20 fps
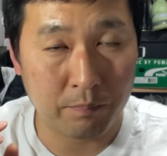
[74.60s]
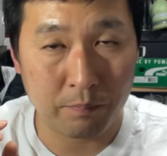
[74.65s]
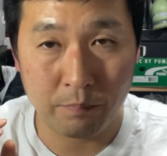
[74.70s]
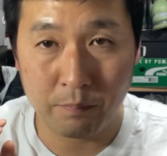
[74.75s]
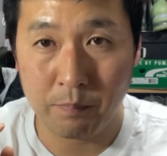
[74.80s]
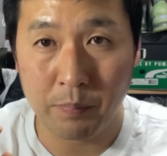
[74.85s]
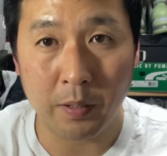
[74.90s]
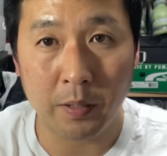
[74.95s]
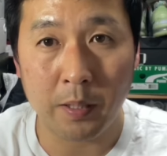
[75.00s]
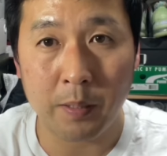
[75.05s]

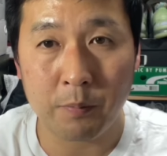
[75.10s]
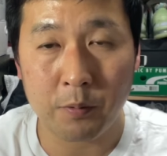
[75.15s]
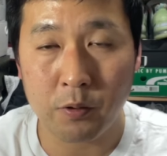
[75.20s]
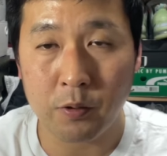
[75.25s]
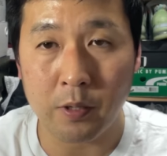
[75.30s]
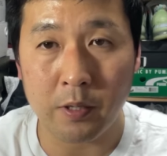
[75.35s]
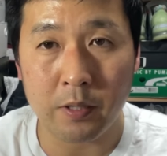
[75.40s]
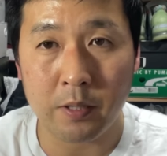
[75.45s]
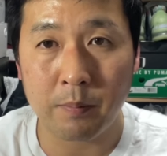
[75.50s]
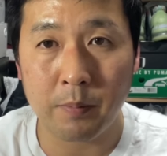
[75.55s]

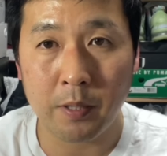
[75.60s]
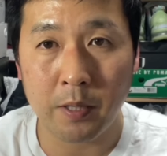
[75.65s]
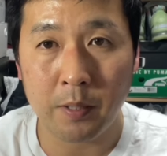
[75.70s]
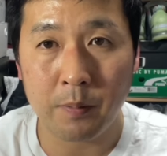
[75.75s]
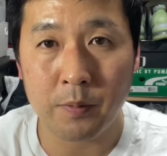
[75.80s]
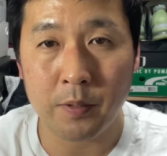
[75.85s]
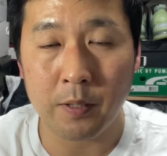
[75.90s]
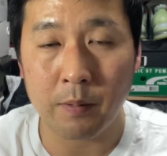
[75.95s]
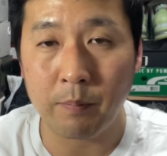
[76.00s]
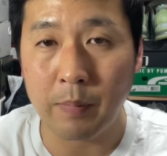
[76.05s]
Chauncey
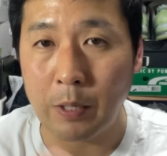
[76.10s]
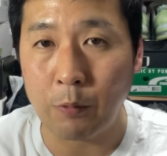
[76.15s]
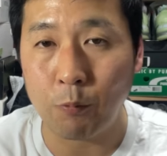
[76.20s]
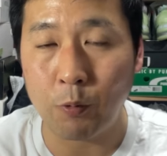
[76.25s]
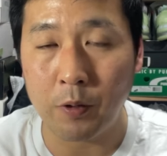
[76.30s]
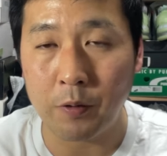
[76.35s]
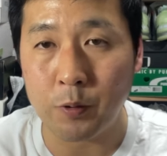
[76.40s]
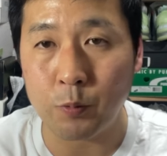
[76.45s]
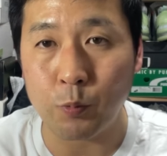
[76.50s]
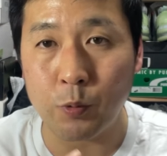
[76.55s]
Billups, and Ben
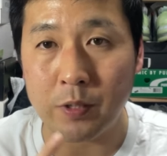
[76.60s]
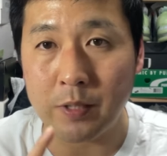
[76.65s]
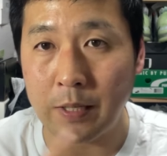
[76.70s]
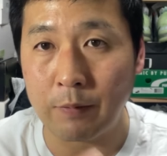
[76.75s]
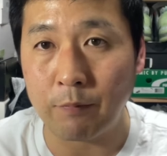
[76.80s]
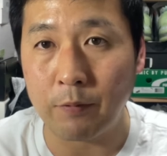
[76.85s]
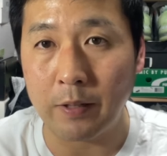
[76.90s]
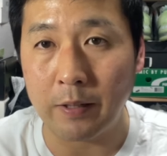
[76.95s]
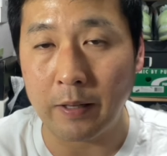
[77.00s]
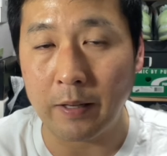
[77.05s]
Wallace was
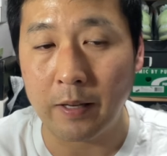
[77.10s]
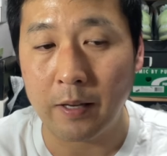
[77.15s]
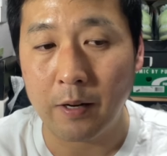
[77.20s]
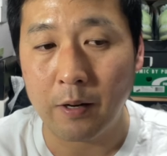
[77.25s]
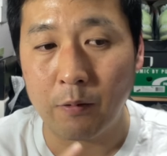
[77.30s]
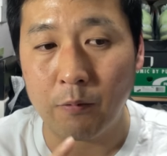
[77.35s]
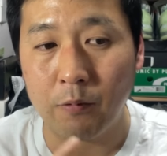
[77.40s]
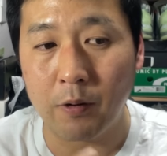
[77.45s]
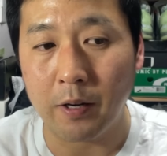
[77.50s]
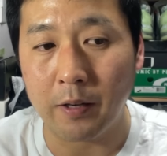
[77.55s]
definitely
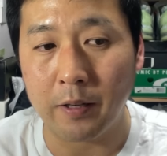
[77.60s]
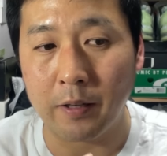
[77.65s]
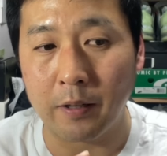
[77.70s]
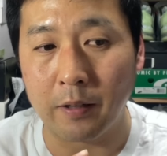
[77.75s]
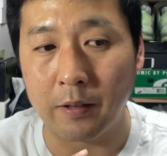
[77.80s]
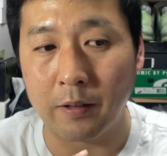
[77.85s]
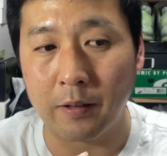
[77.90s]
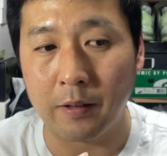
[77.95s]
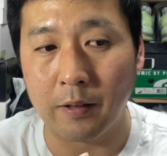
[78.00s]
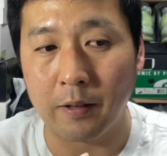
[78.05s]

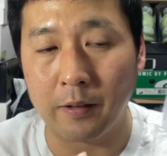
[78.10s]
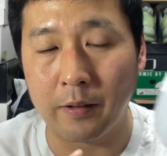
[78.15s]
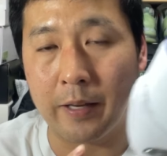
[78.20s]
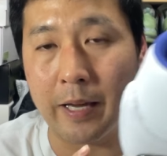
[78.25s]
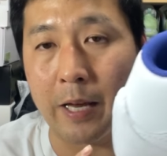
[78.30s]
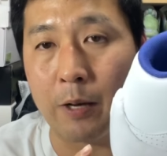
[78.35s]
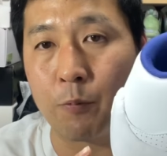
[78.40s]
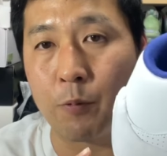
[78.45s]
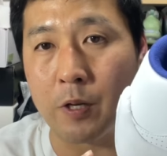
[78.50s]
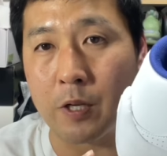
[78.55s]
rocking the
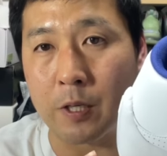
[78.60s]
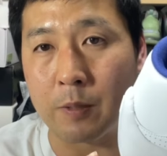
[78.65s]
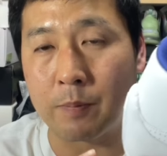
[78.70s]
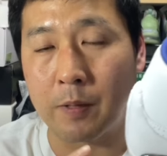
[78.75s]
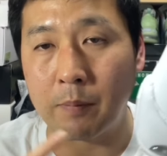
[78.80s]
N1s.